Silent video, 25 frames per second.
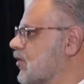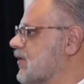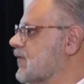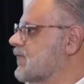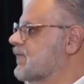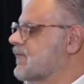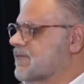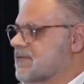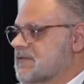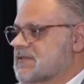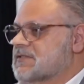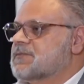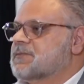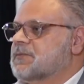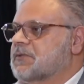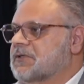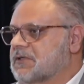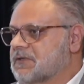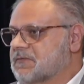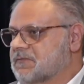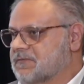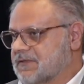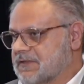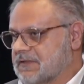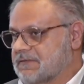the
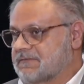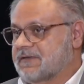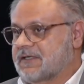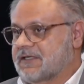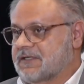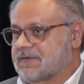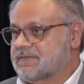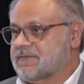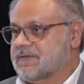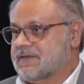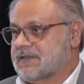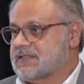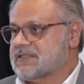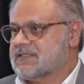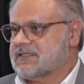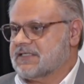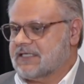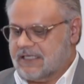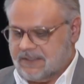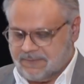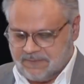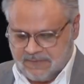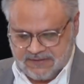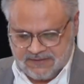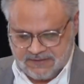sperm for the very first
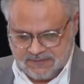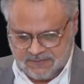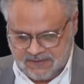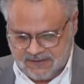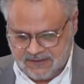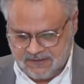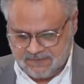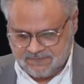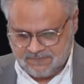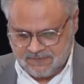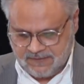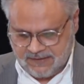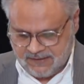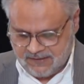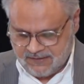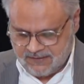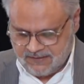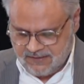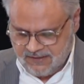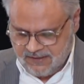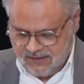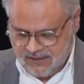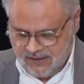time, as a matter of fact.